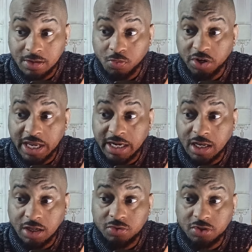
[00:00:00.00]
We're getting
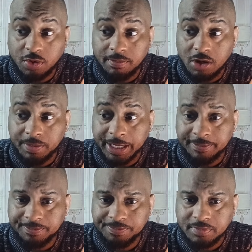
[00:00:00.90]
close to a moment.
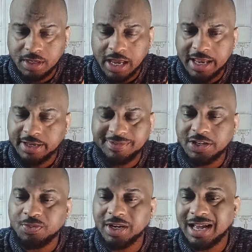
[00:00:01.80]
And
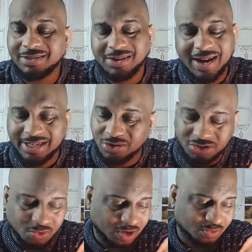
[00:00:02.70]
someone out there, I know
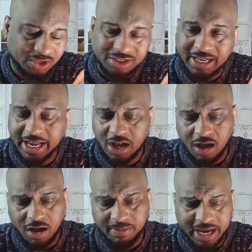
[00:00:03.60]
someone will say,
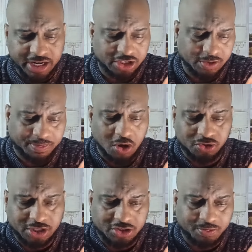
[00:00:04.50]
oh man, he's
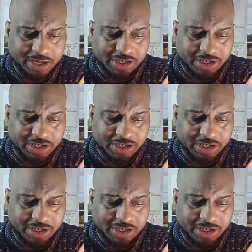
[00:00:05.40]
supposed to speak